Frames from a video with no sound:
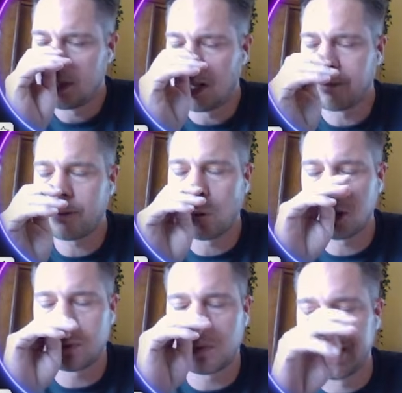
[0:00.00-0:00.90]
Of
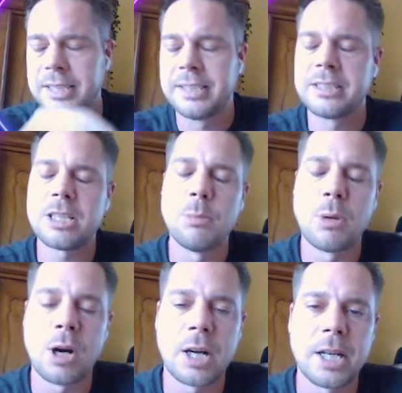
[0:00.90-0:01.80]
course, we're in a discount
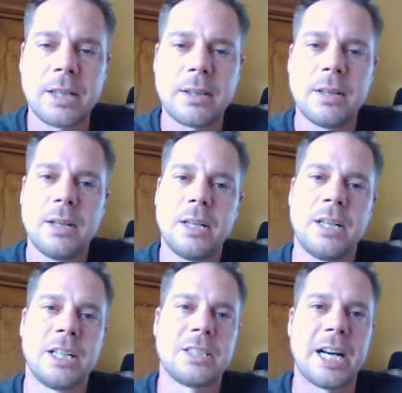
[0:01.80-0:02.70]
market.
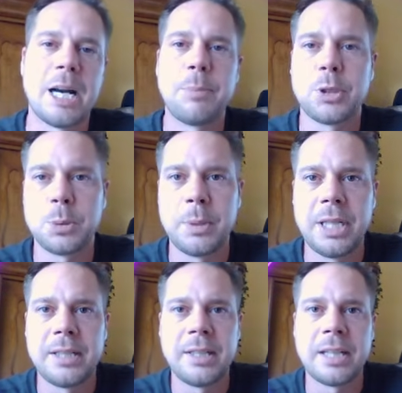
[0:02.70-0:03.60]
There's a high
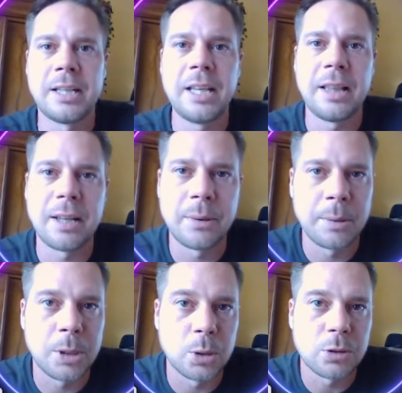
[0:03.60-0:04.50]
possibility that
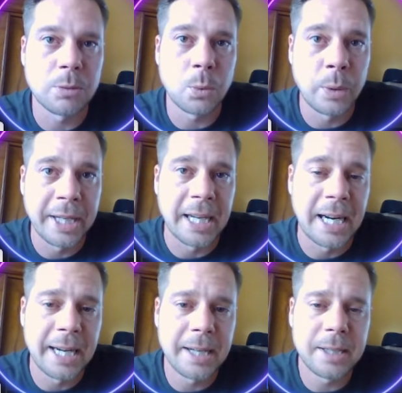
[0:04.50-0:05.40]
Ethereum goes way
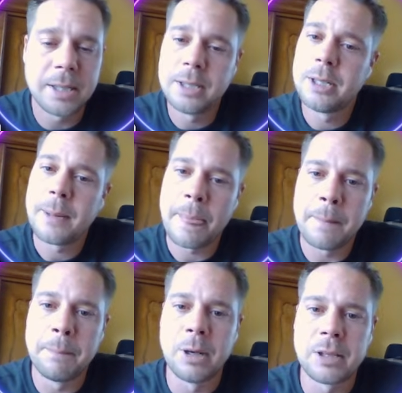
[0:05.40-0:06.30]
higher.
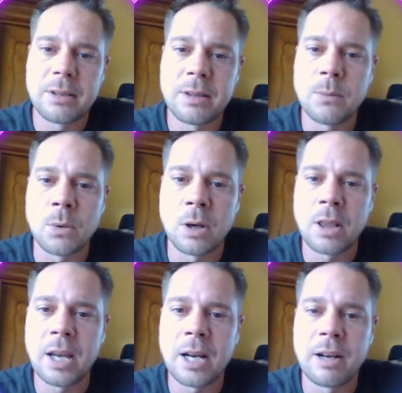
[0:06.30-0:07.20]
But
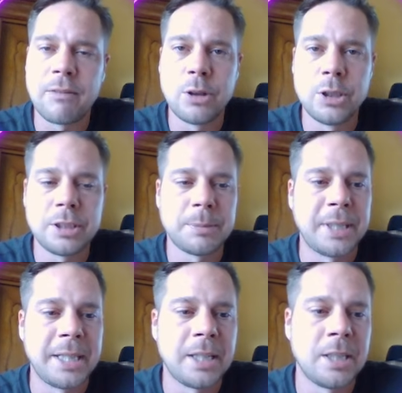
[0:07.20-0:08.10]
one thing I've learned in
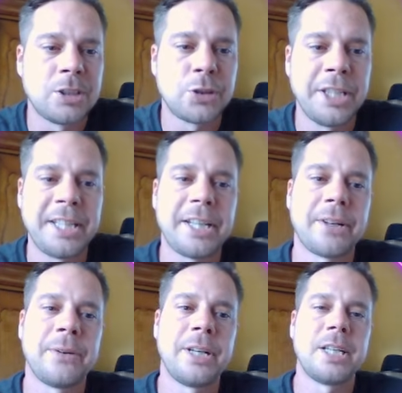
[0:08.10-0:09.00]
my trading
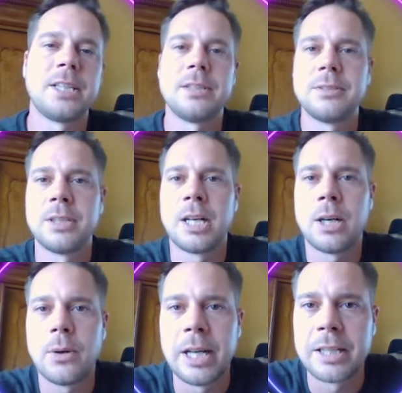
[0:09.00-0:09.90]
career
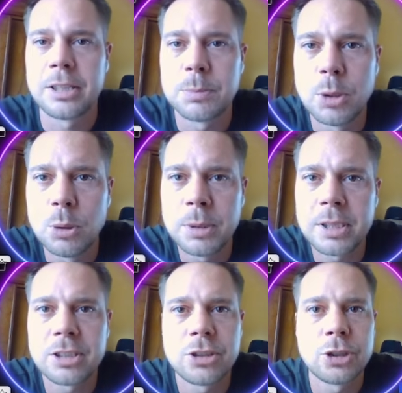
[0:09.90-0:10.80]
now at this
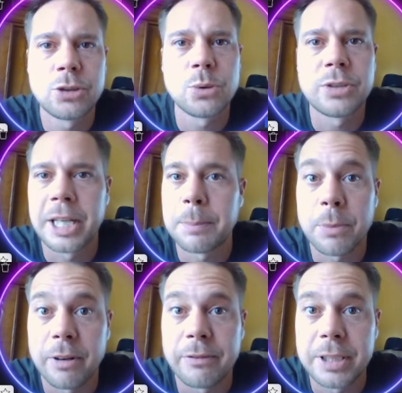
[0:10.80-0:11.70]
moment is just to take
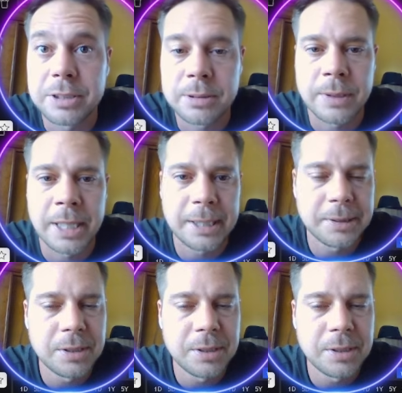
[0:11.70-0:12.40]
profits, right?